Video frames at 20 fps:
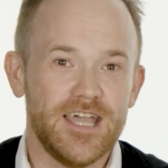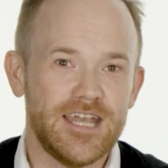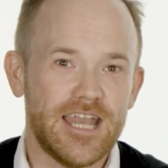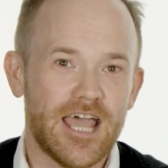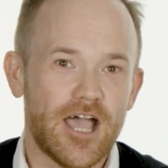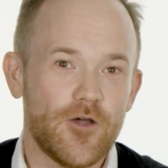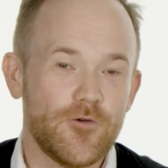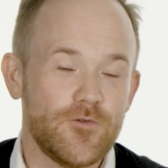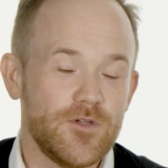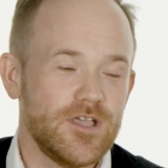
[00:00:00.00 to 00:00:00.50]

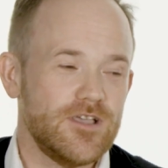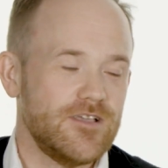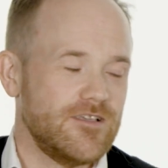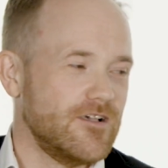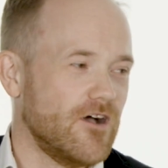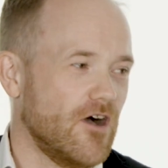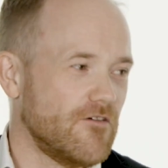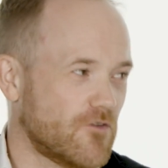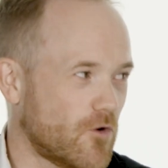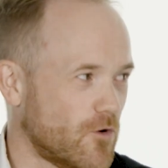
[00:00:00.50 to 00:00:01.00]
Now,
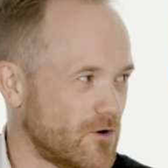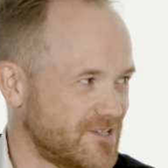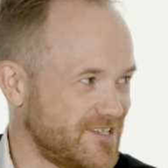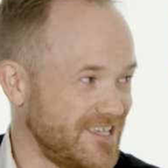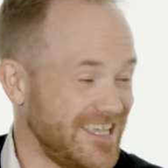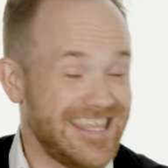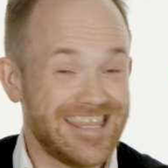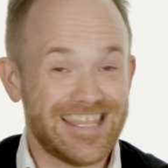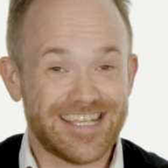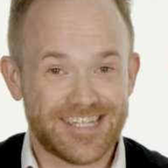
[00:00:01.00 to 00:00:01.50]
of course,
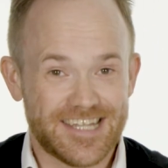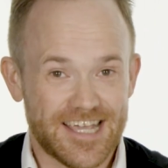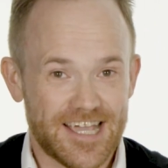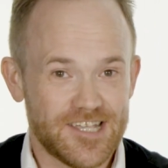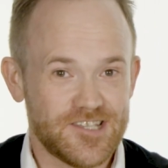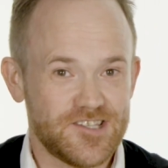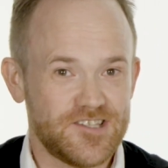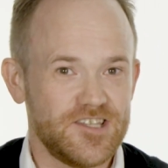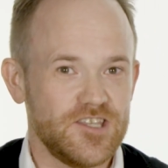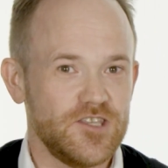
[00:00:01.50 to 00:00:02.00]
in the
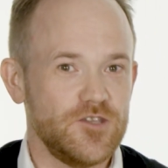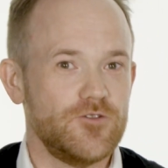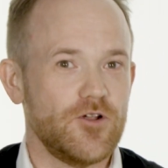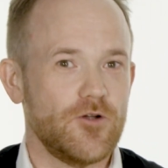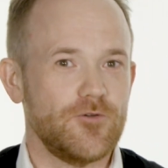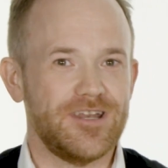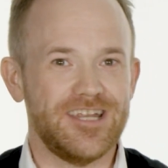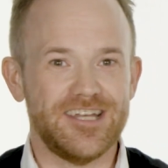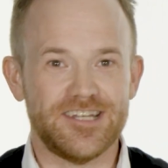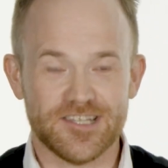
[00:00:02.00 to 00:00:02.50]
test, you
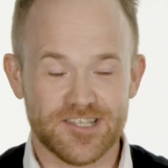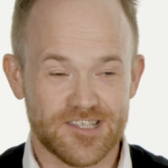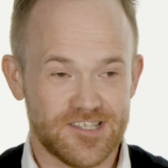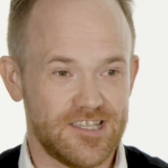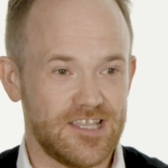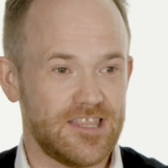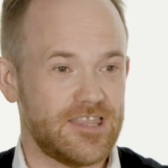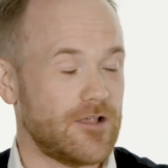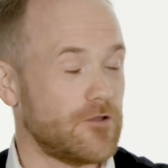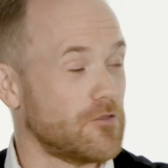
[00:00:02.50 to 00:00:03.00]
don't need to
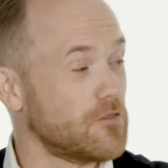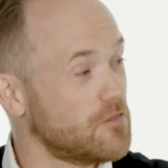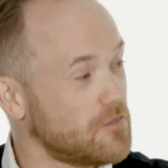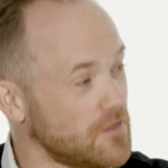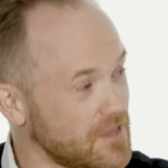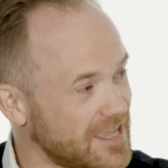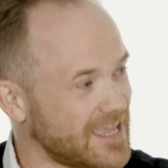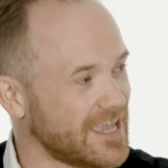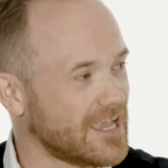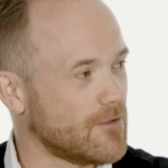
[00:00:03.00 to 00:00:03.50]
sit there
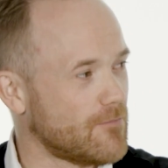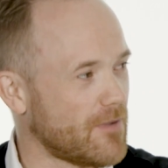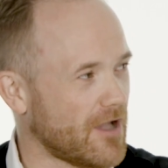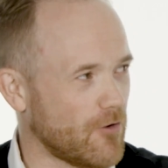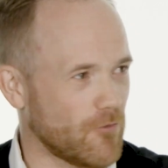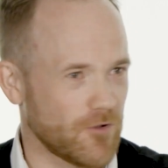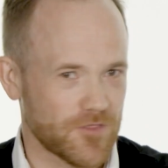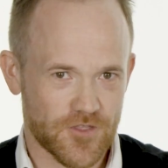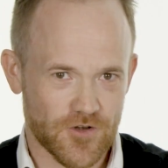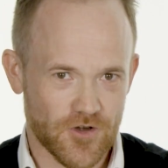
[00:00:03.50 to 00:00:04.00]
thinking
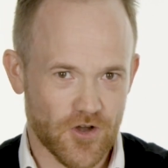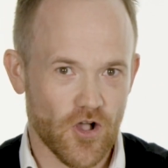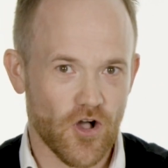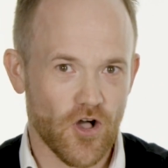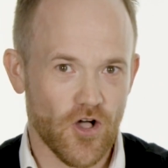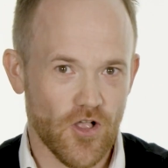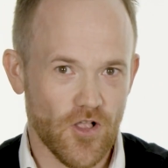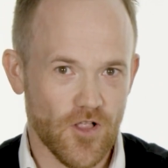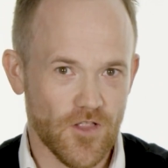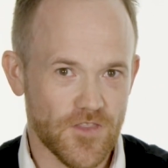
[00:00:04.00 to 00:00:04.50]
about what they're
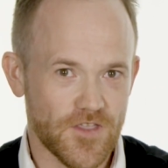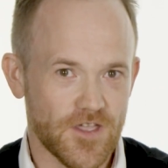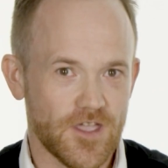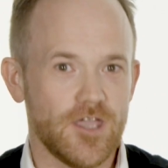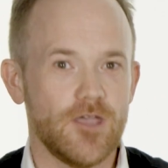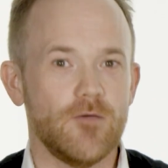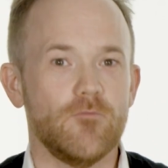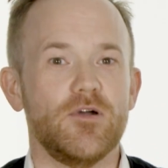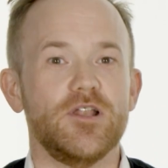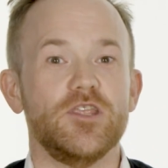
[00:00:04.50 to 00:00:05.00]
called,
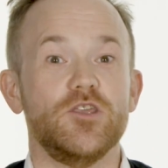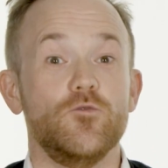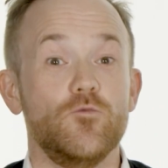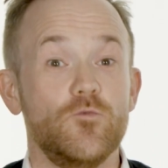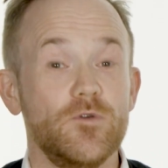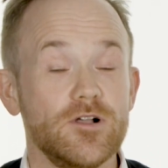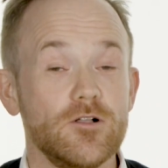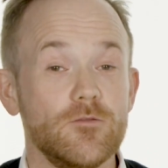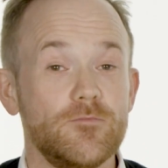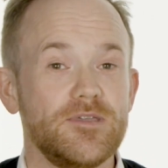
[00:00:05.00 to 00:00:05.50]
but you
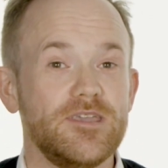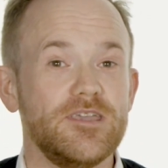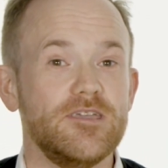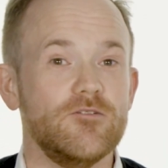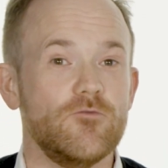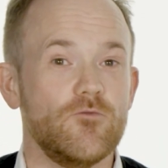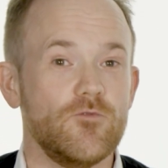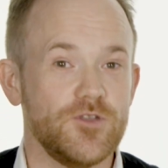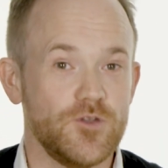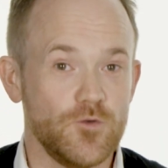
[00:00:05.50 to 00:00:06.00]

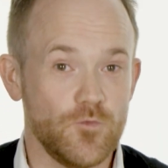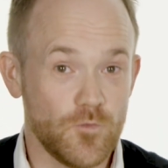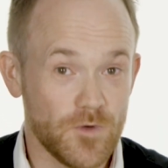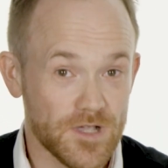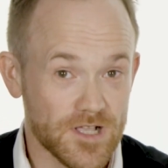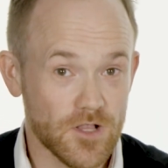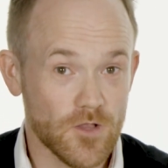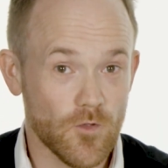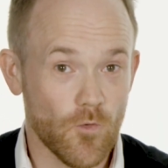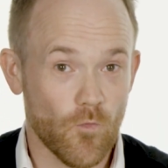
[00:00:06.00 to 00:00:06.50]

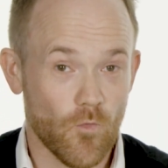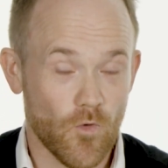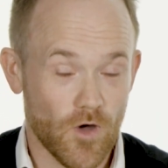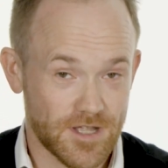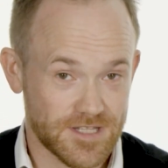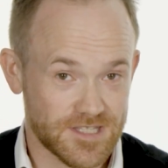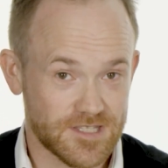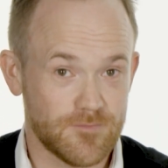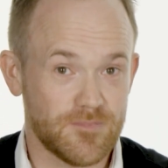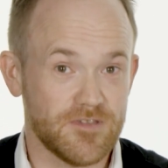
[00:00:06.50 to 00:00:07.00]
will
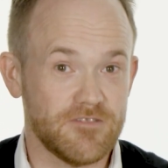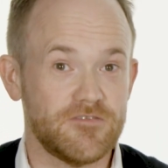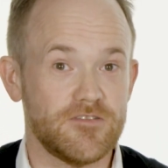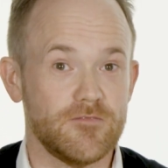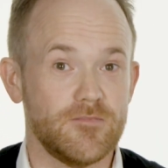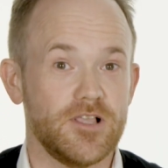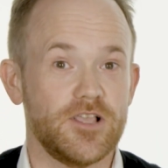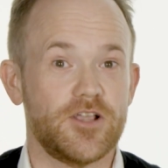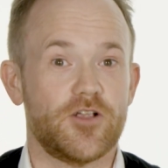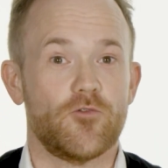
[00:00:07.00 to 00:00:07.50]
want to be
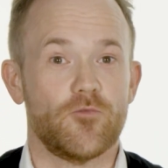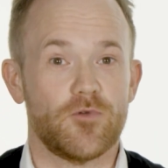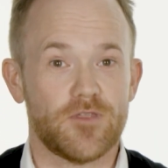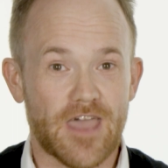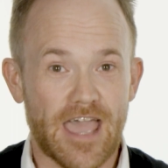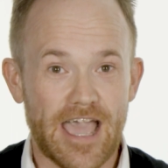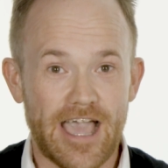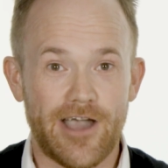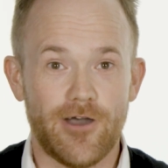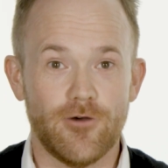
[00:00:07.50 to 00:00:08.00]
familiar with
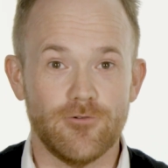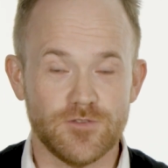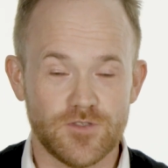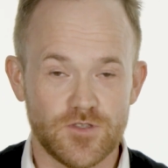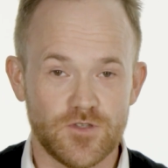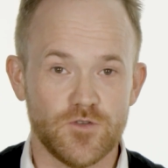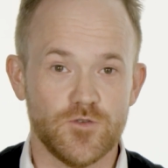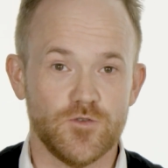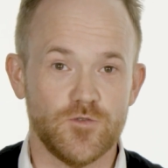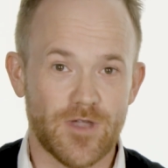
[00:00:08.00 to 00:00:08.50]
how
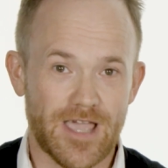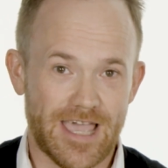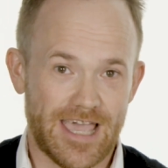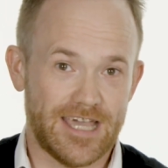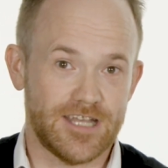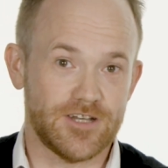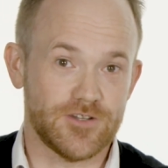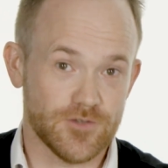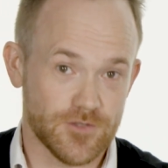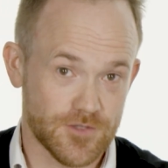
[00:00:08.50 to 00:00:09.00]
to
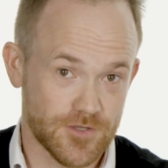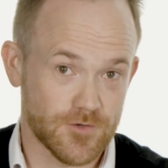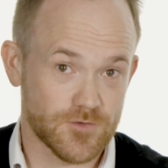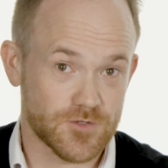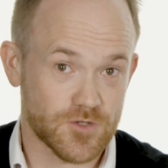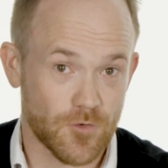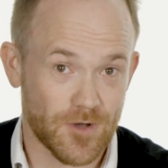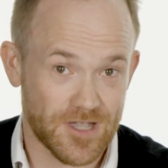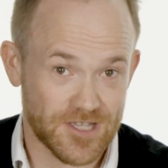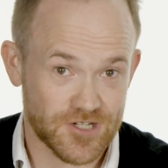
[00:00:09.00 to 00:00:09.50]
handle those
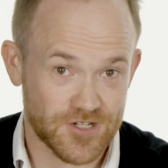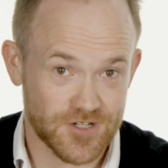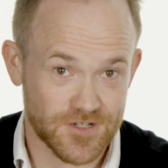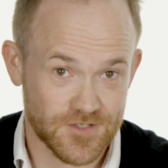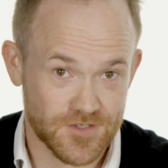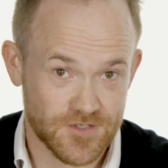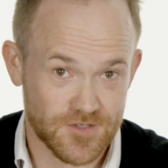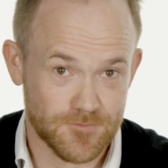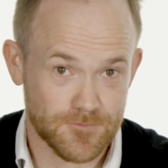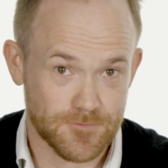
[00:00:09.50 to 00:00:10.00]

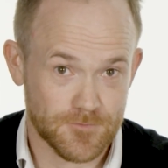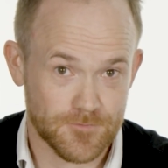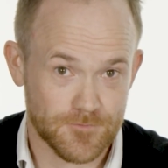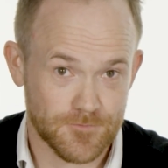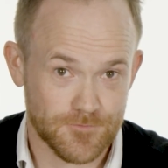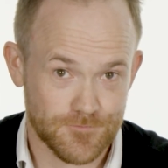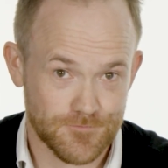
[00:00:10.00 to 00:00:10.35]
questions. Agree.